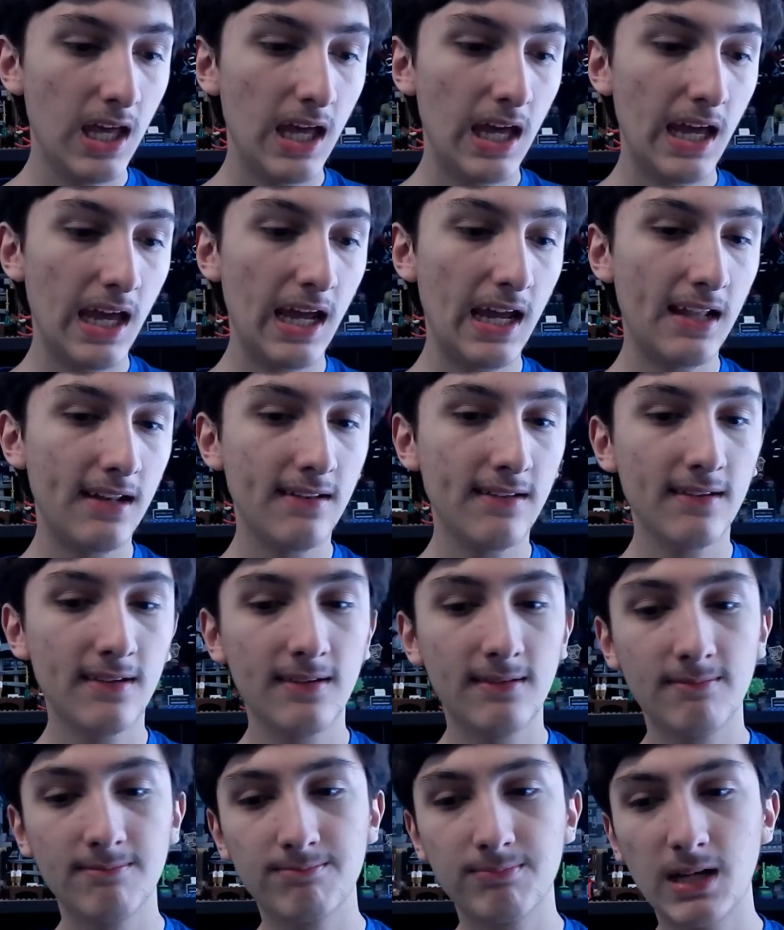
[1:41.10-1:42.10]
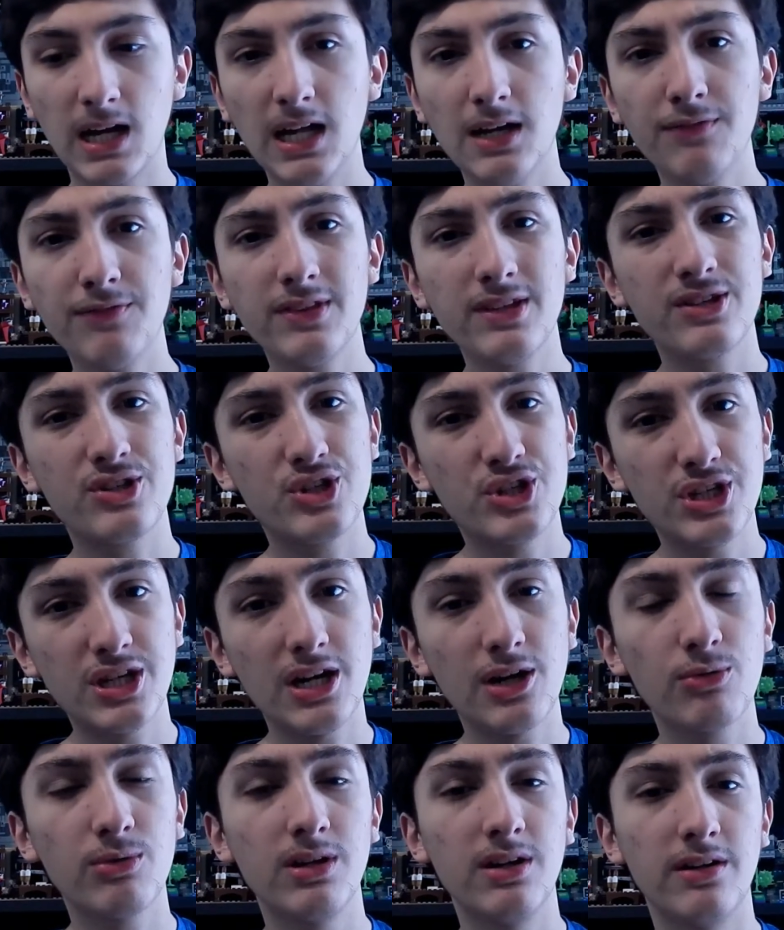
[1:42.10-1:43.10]
And kind of the
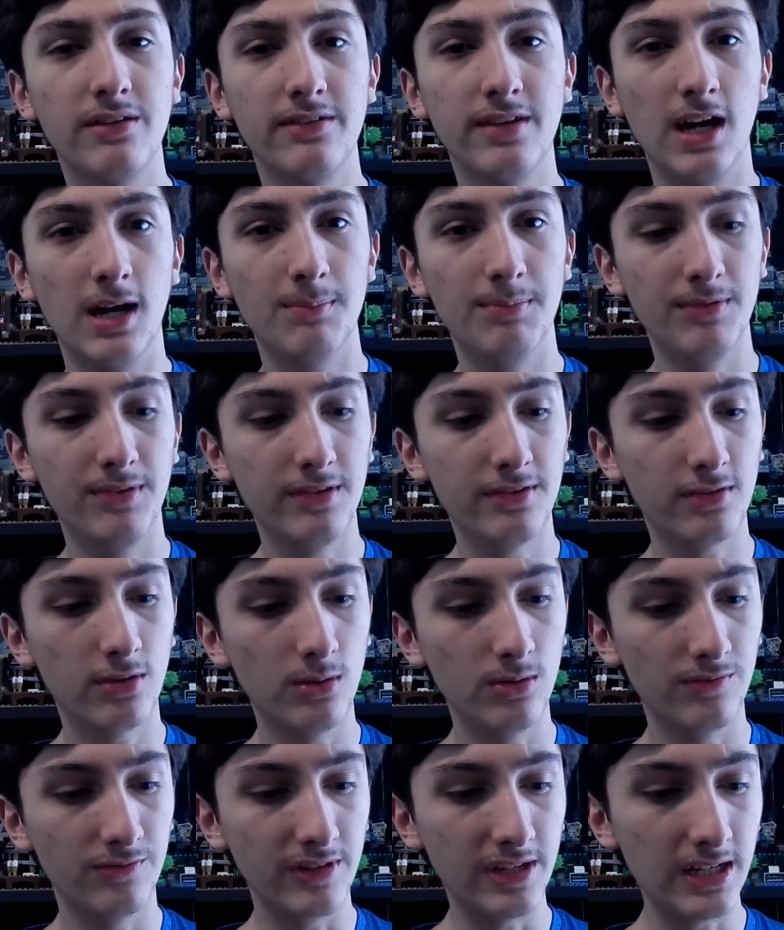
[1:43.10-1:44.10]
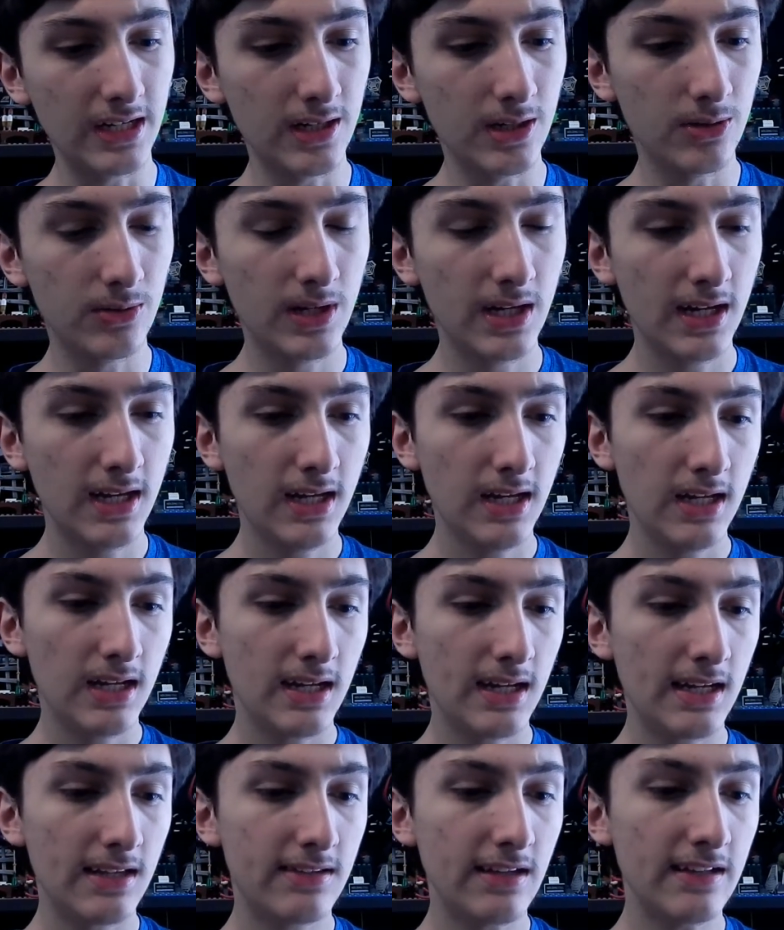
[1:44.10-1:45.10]
cherry on top of this whole video
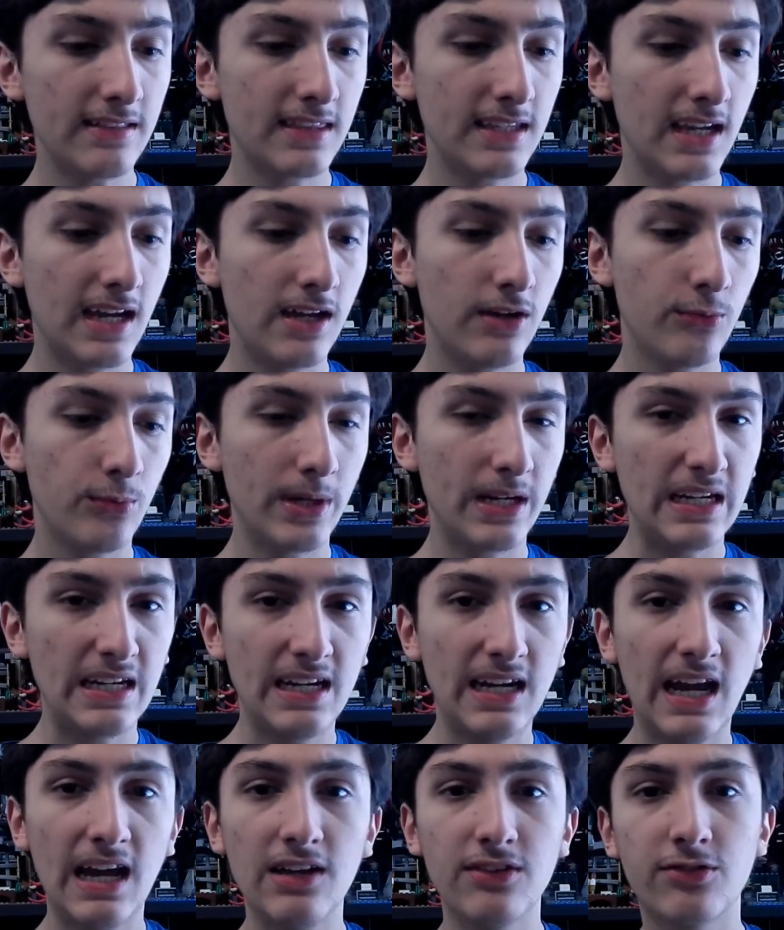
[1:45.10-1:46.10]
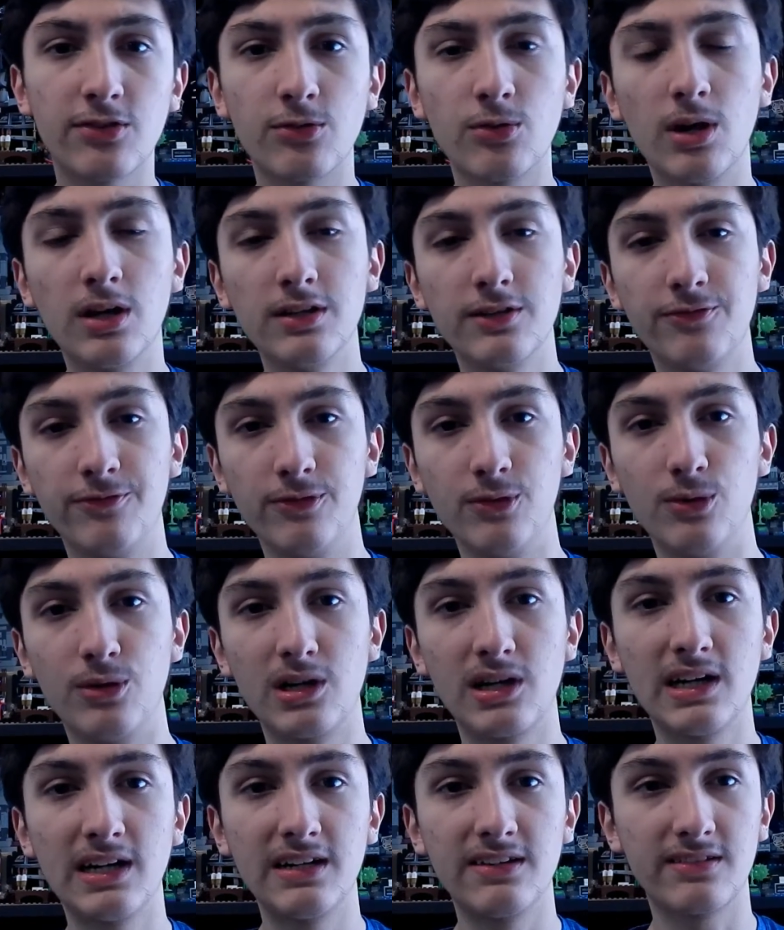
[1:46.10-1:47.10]
is at the end when he has her on the
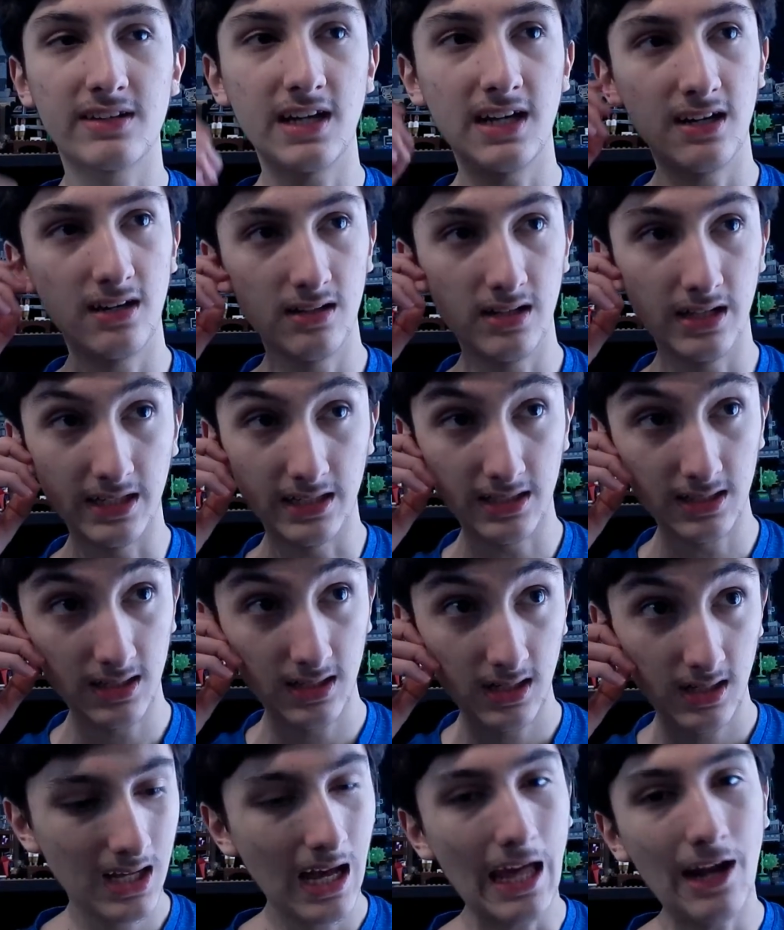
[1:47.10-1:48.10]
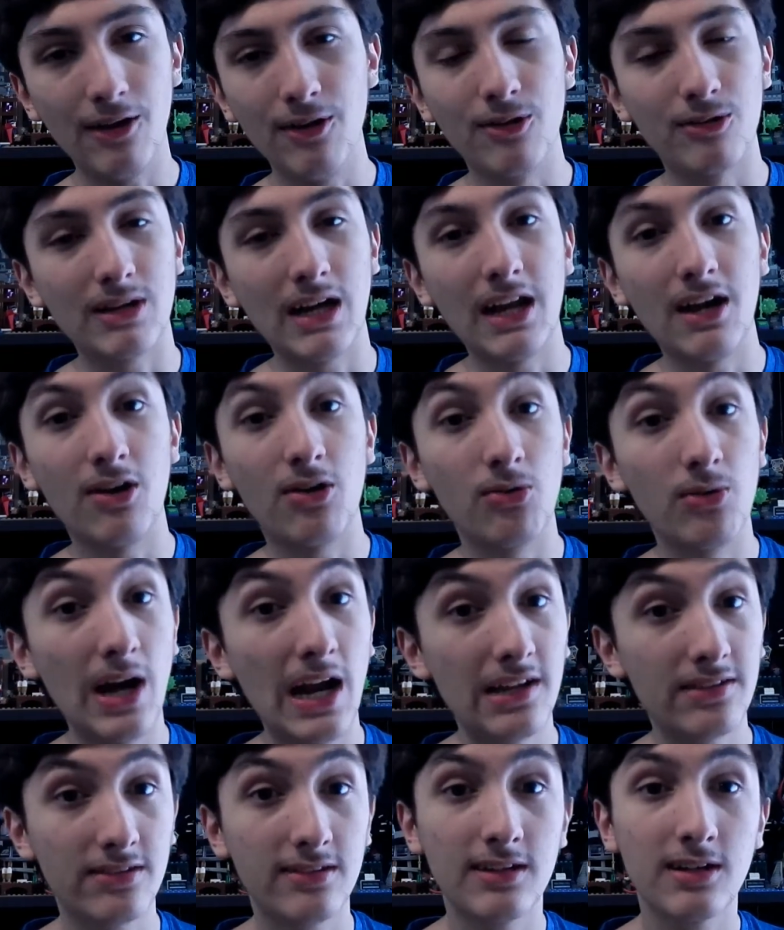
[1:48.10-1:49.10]
floor and he's kind of like, I don't know, kind of
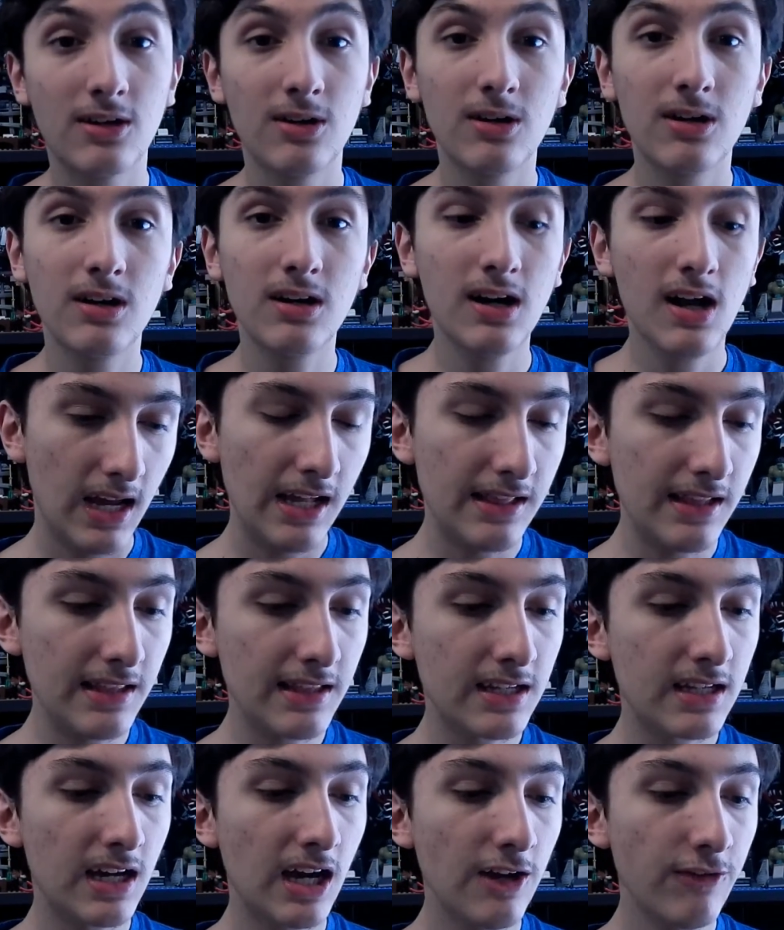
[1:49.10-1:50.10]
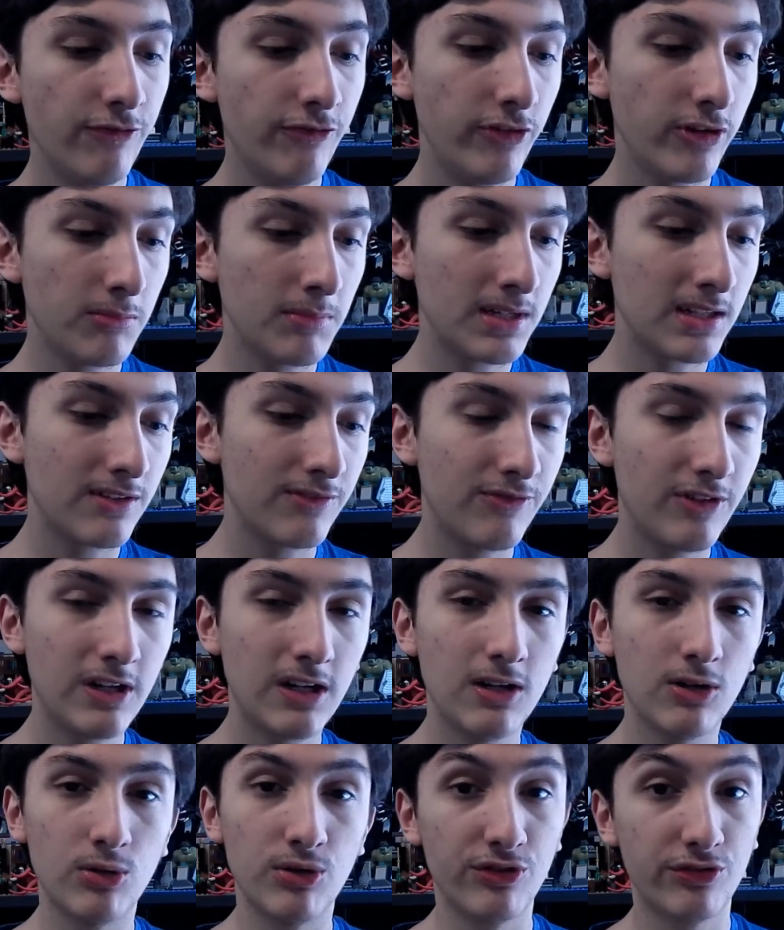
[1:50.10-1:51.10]
harassing her. And then the guy filming the
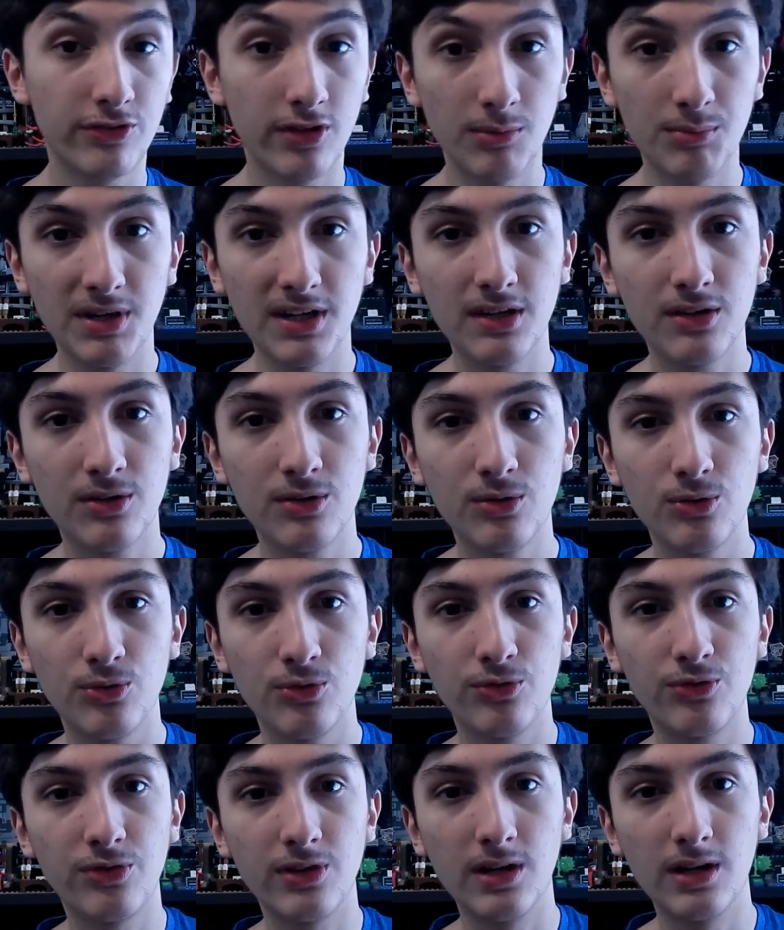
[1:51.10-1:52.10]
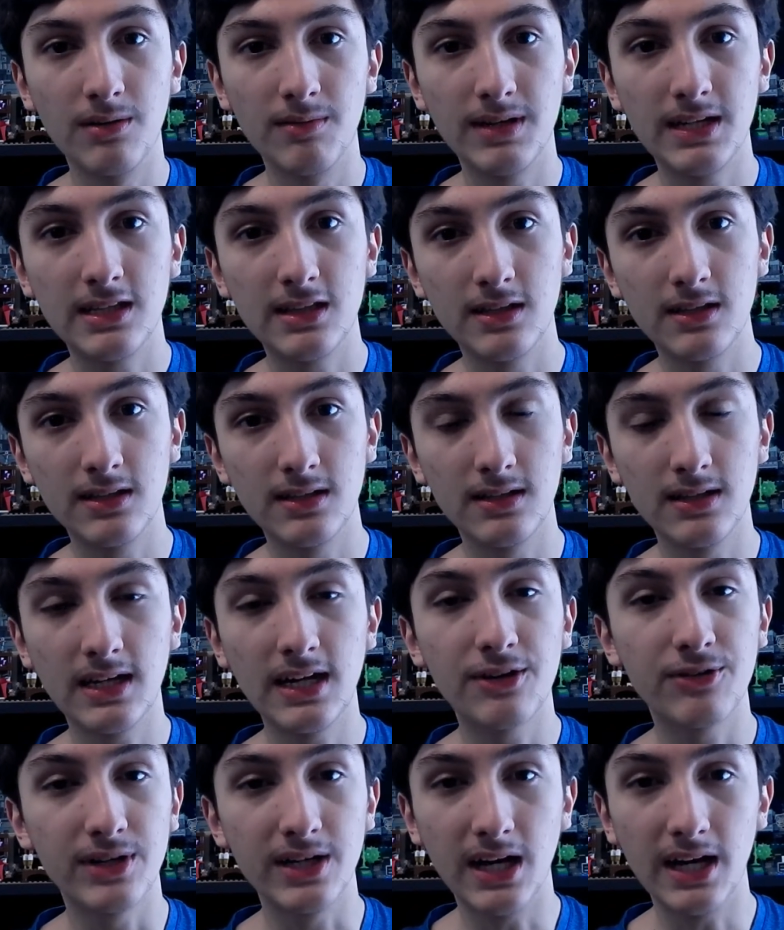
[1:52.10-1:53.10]
video, or someone who's in the
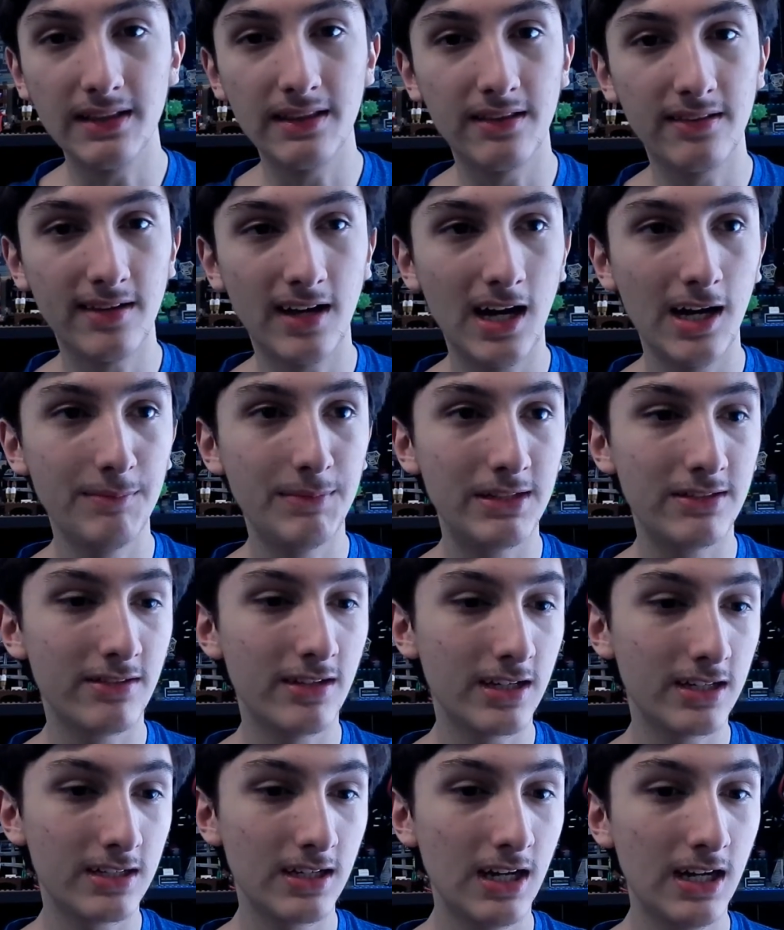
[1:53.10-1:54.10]
area at the time, he's like,